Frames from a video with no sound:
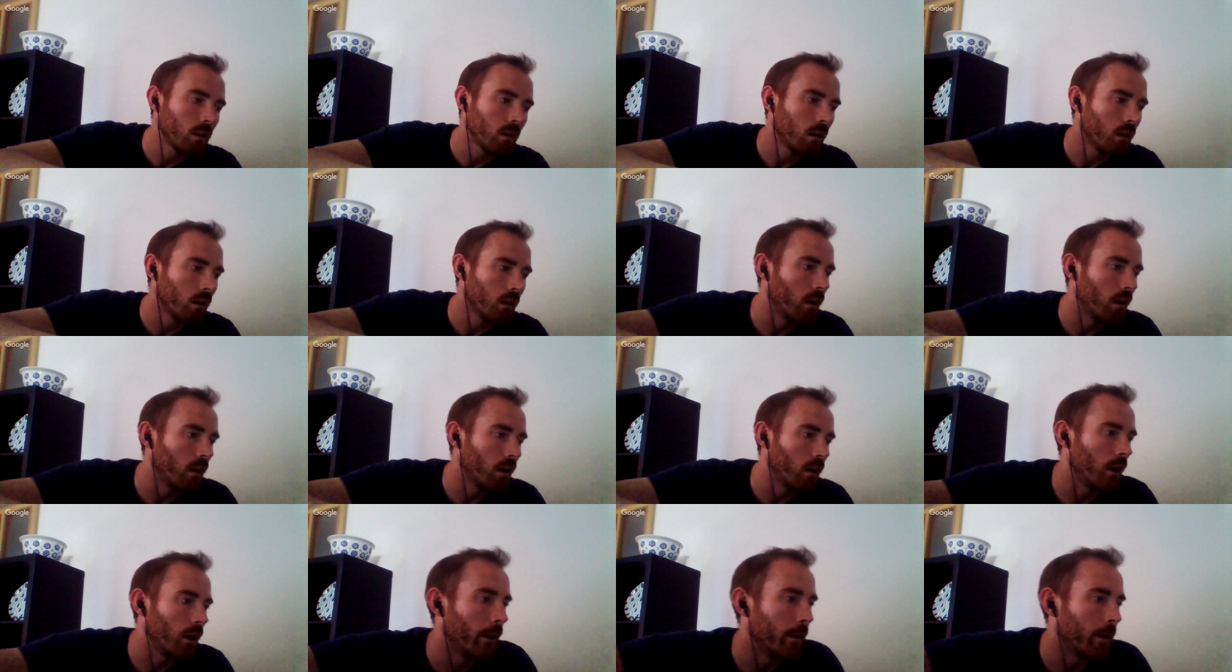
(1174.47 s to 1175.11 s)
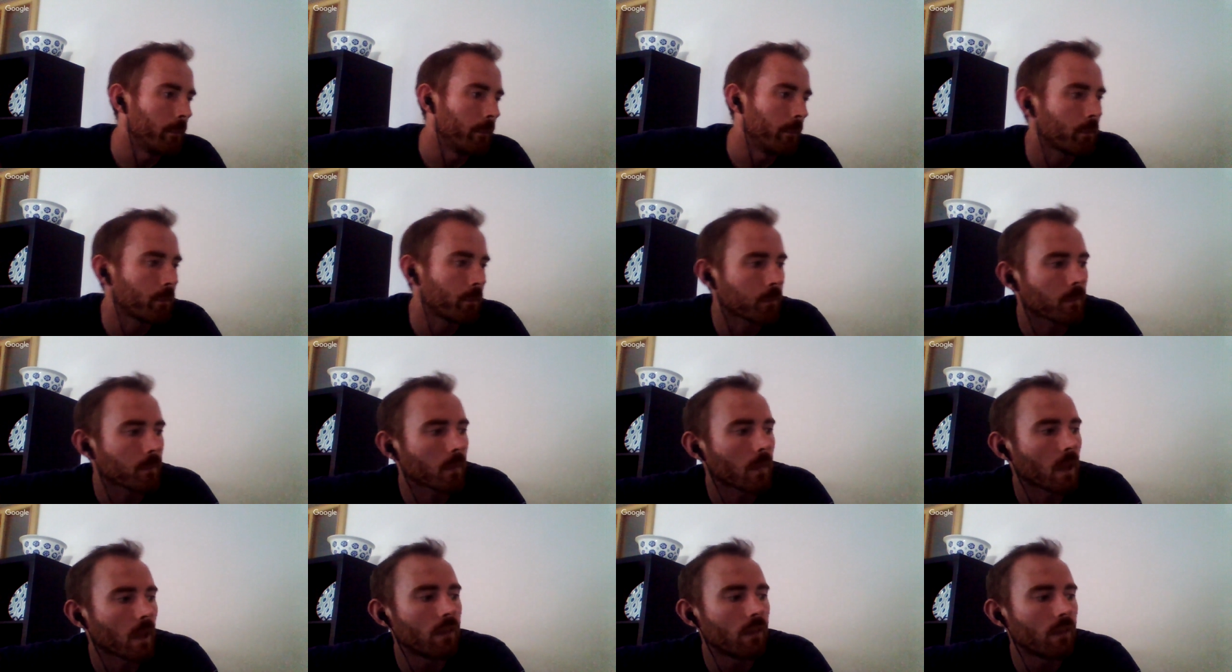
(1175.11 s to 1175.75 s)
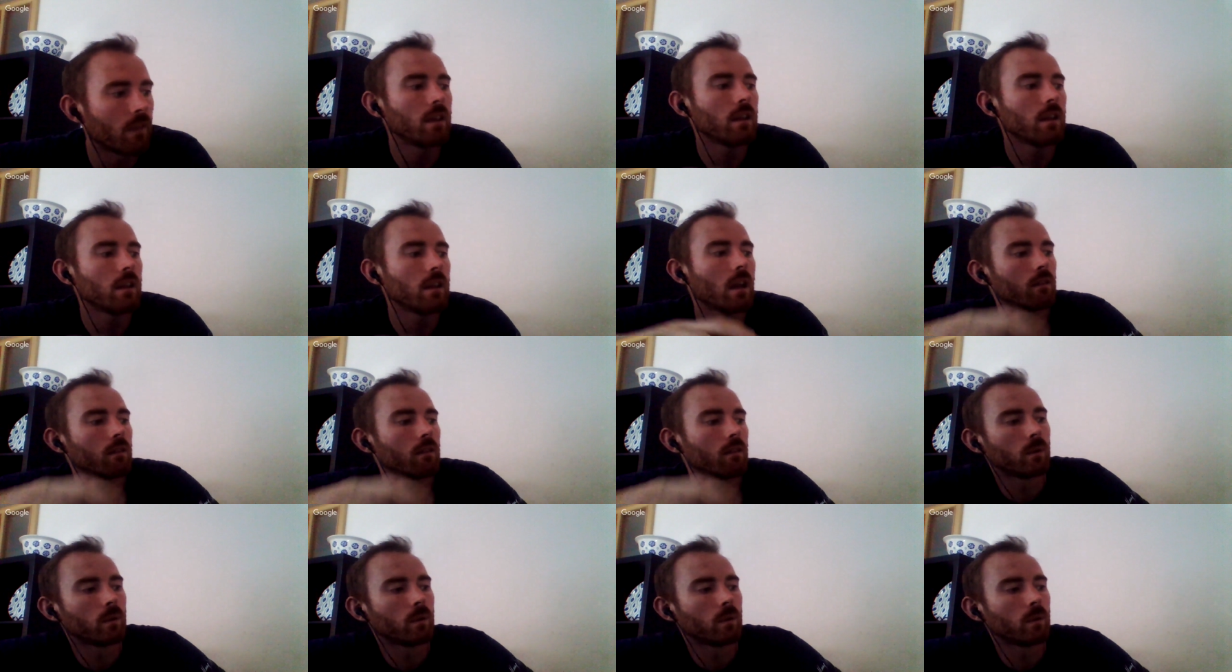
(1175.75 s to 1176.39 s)
Um, and then you have
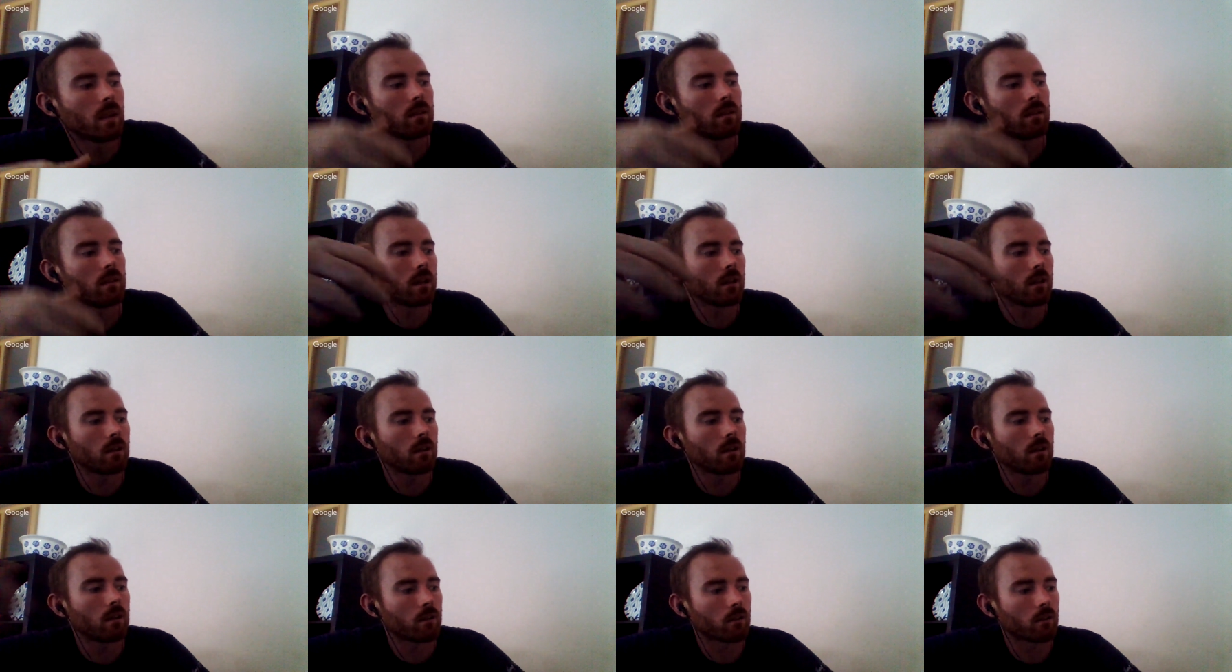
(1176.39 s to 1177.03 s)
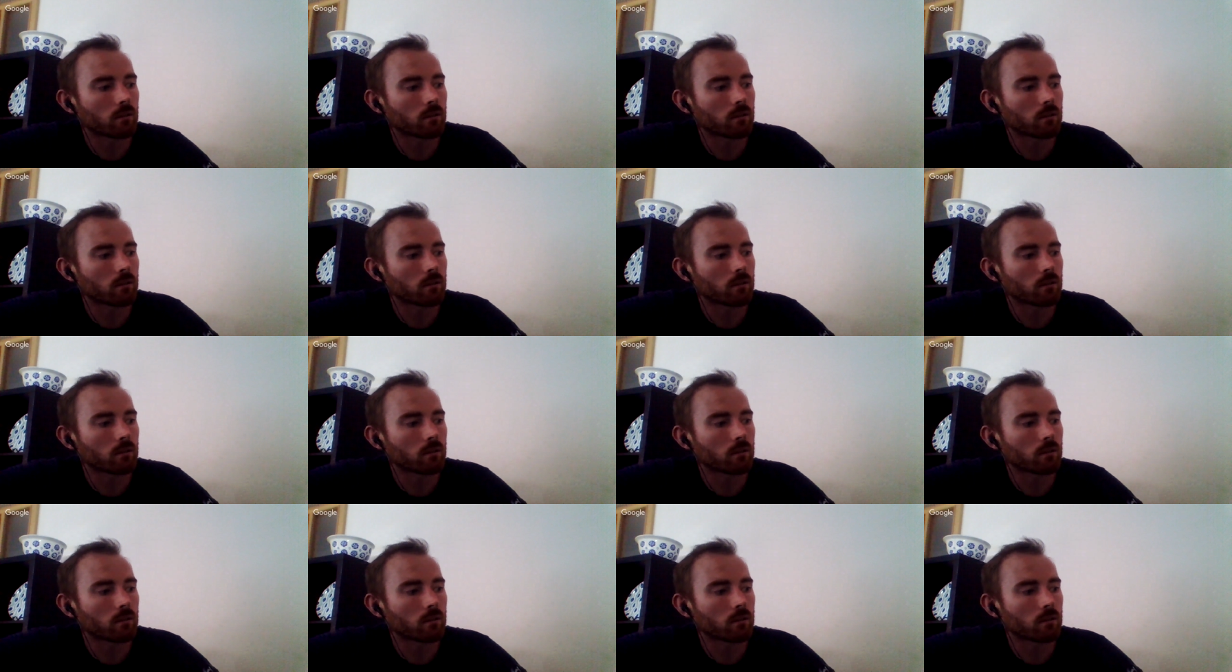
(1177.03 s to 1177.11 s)
when they, they can either